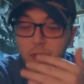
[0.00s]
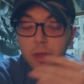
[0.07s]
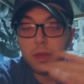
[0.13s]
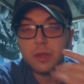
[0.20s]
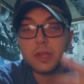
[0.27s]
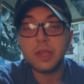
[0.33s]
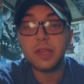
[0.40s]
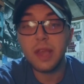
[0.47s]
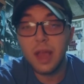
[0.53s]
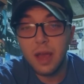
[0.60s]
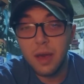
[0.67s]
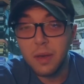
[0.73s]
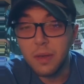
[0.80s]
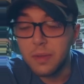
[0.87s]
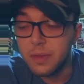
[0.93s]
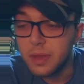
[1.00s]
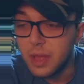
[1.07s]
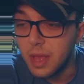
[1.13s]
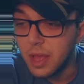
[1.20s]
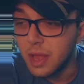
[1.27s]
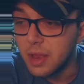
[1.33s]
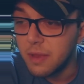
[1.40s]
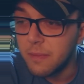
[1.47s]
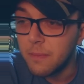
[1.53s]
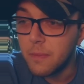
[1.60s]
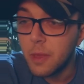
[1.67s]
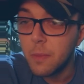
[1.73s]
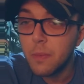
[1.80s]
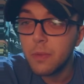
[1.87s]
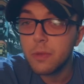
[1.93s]
a good sound and
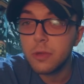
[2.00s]
people